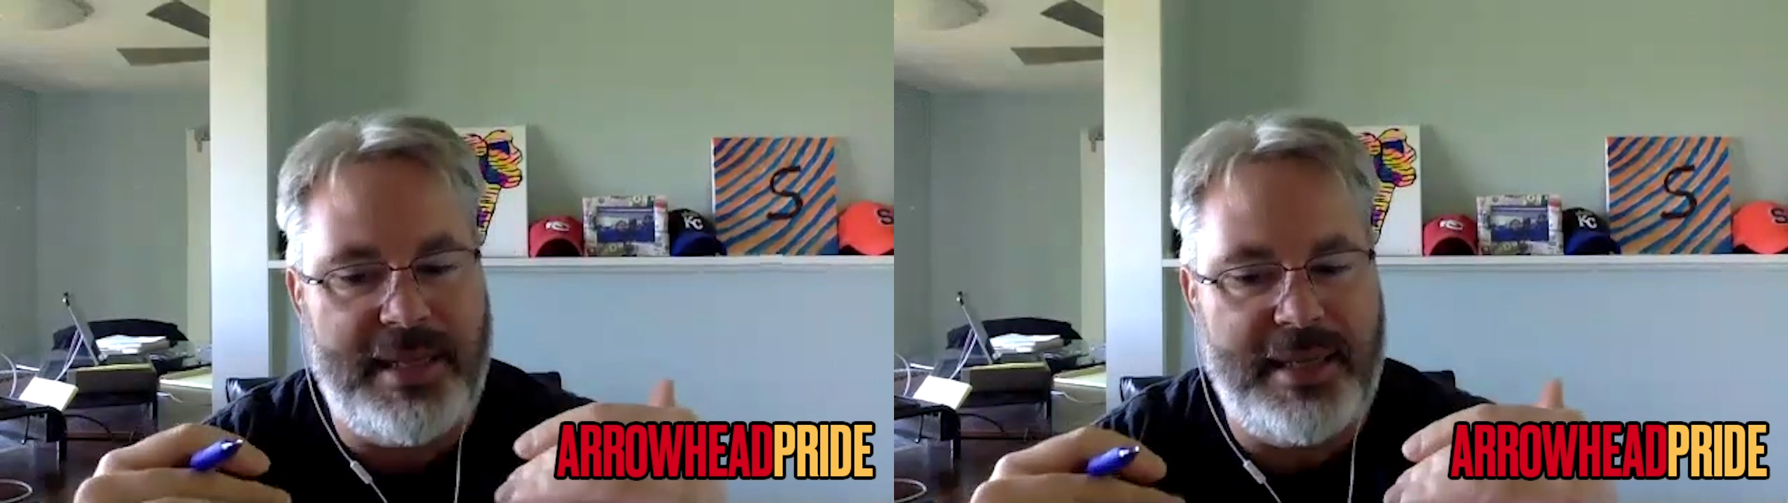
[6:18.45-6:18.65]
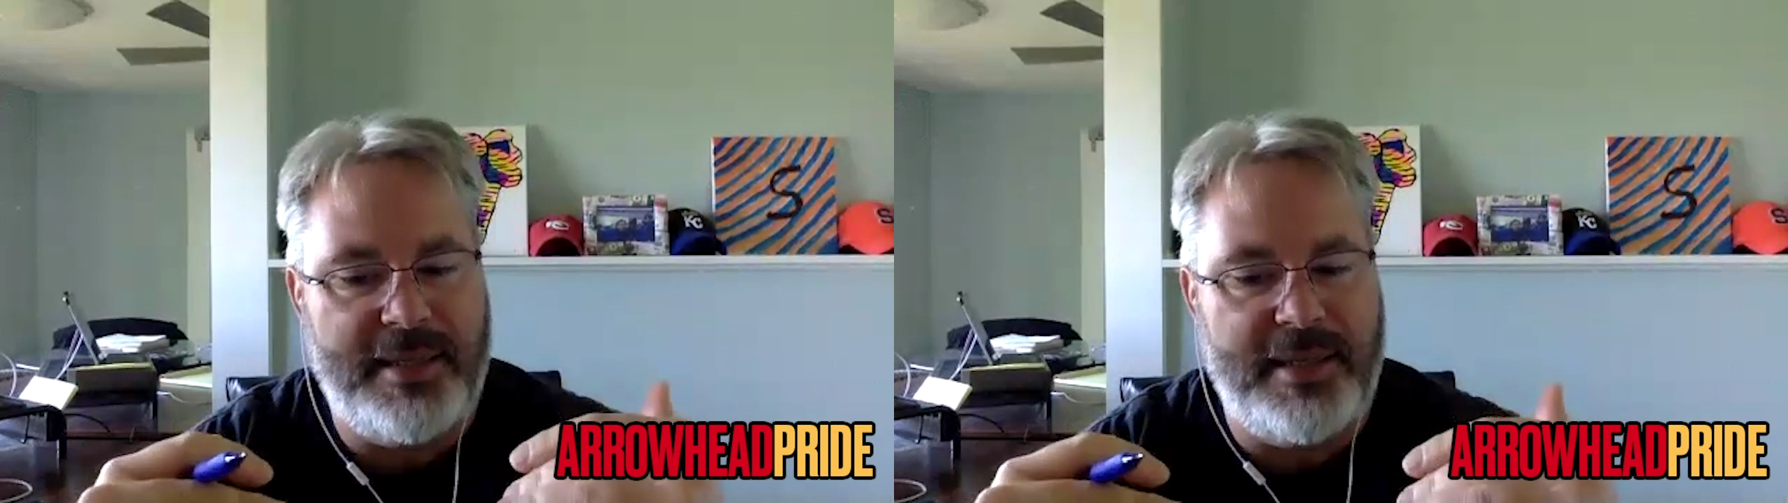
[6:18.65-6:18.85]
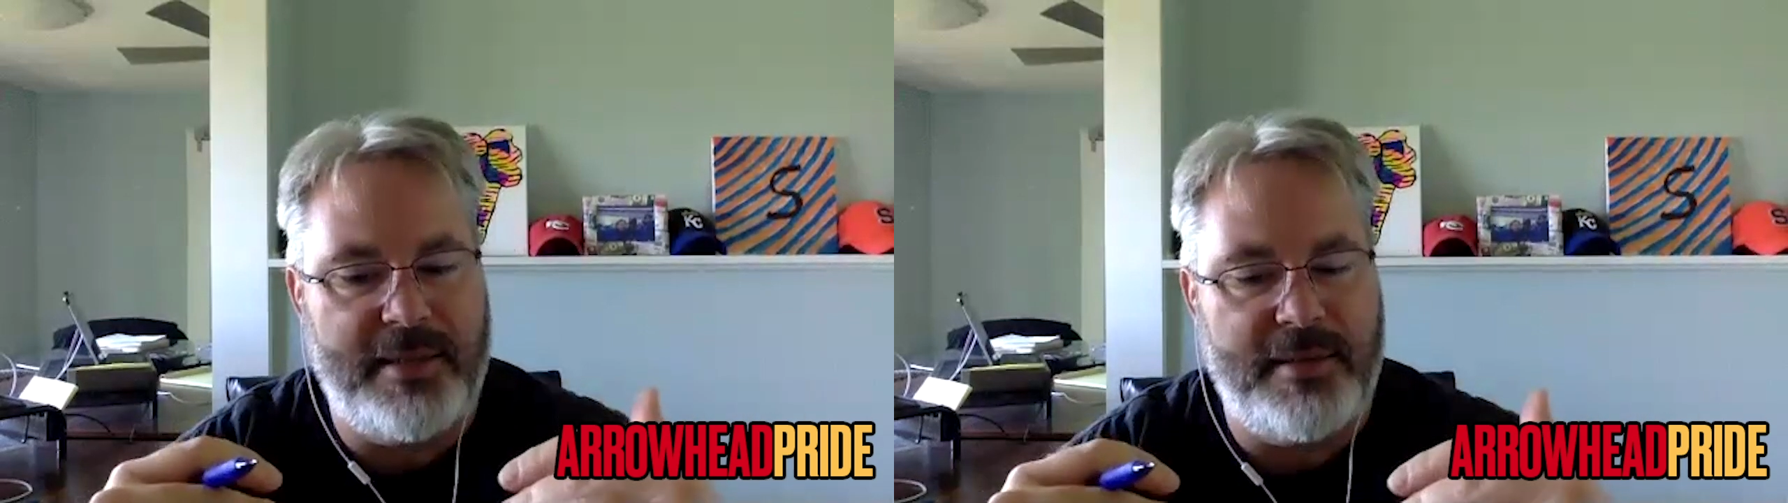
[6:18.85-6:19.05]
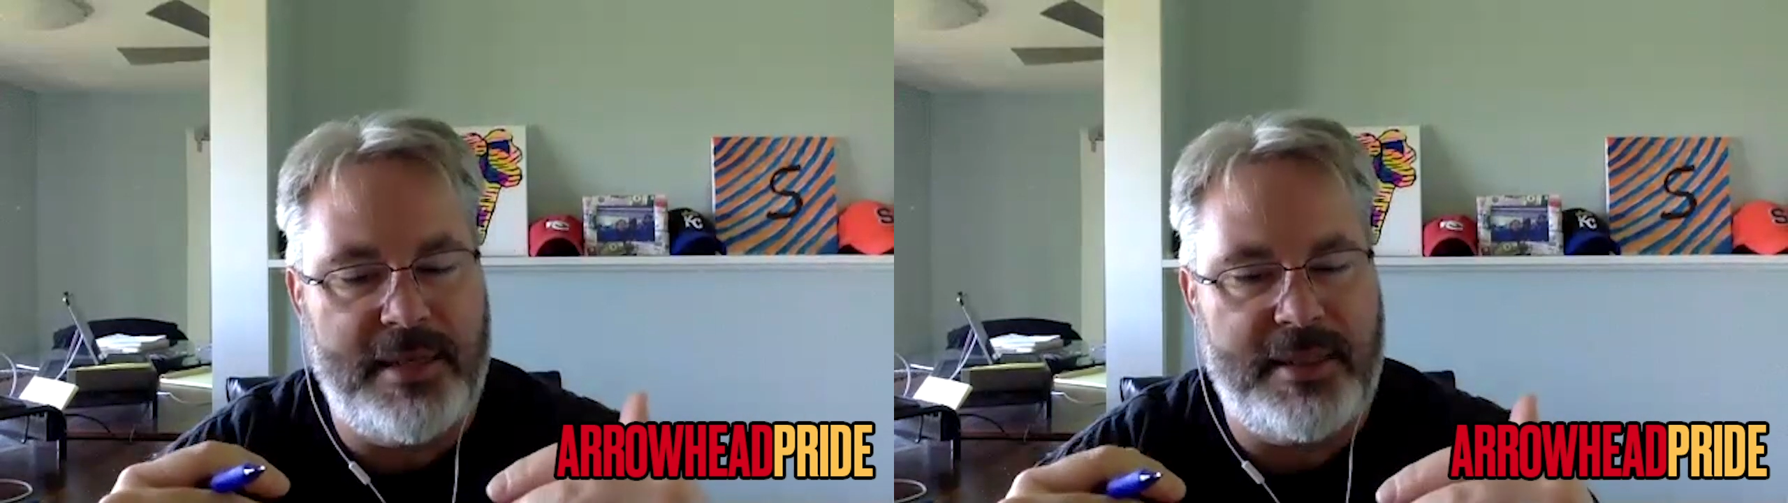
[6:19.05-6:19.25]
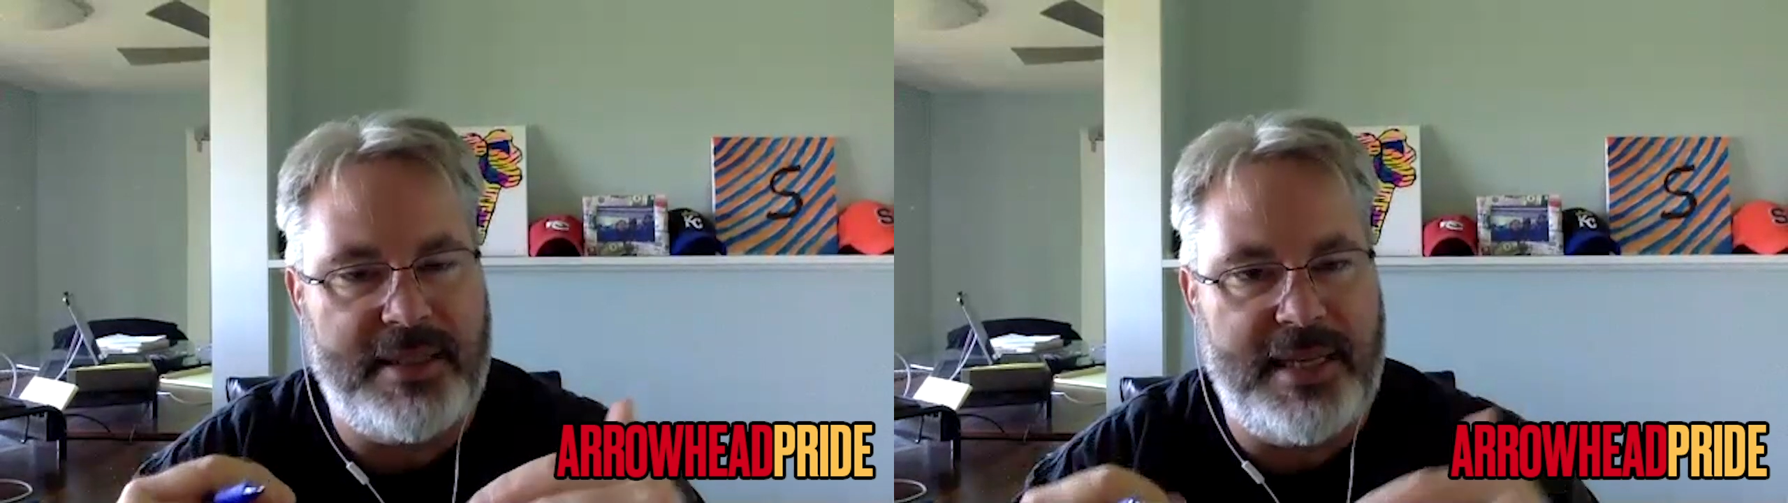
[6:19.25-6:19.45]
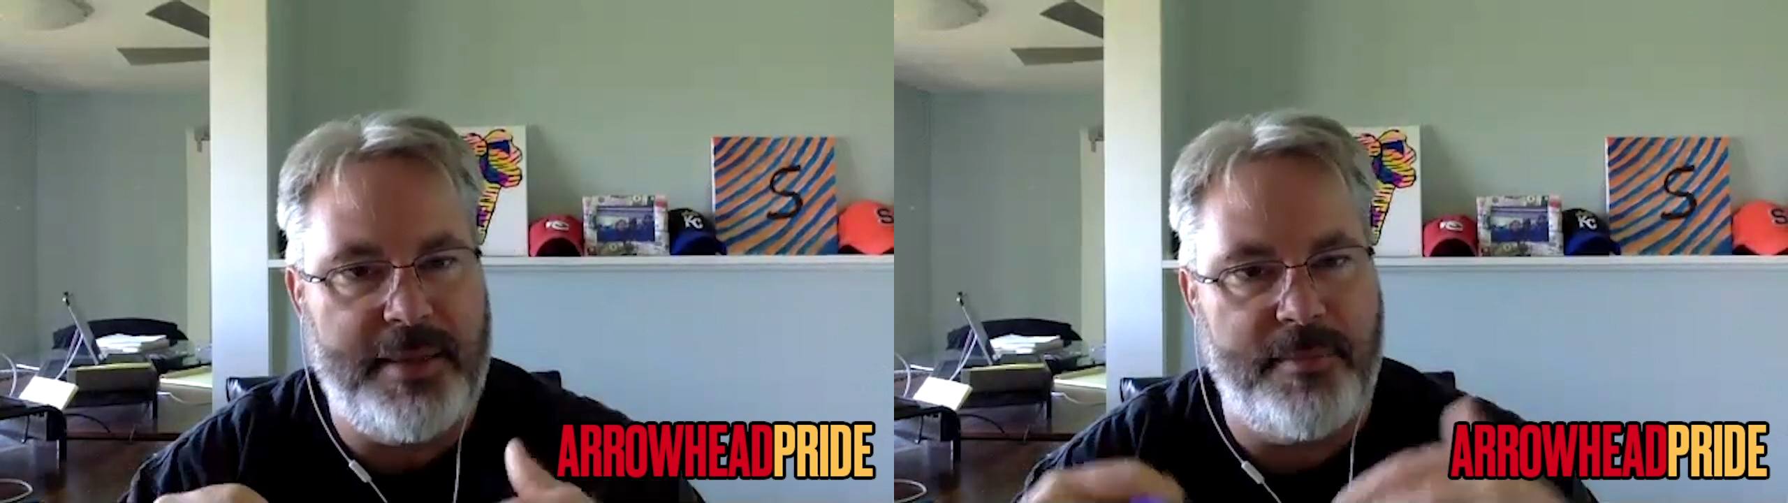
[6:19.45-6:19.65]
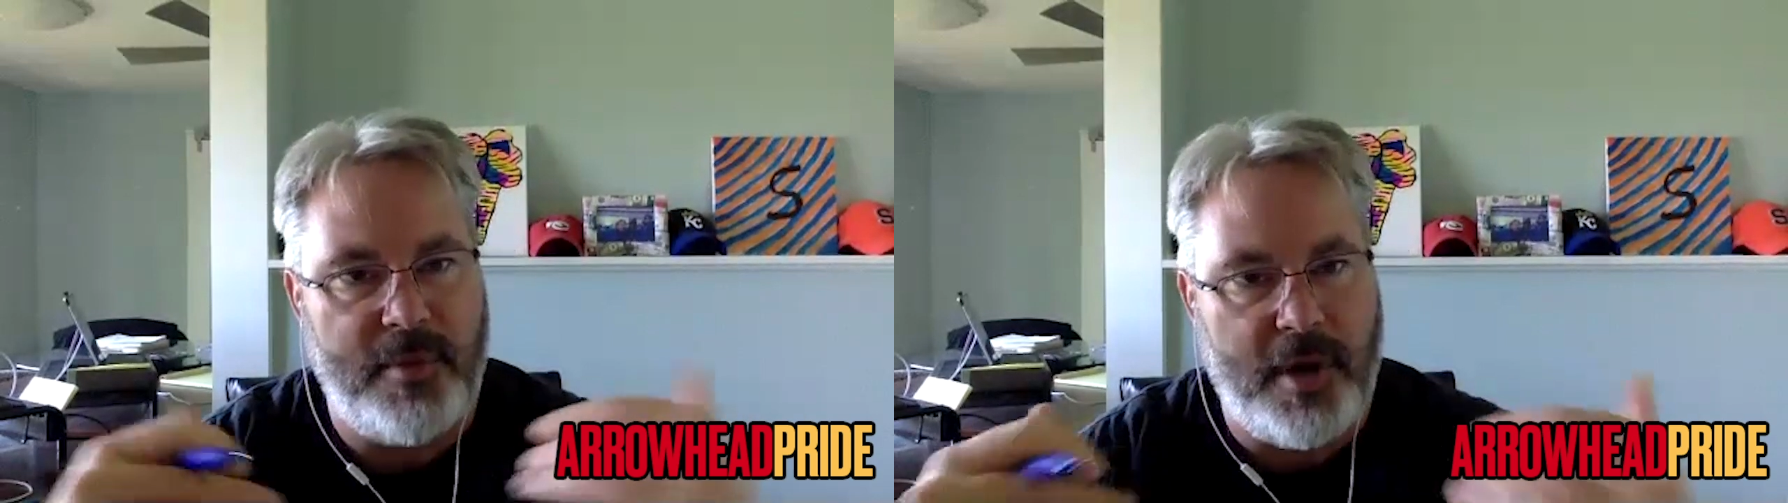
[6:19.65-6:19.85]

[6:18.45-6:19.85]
the team,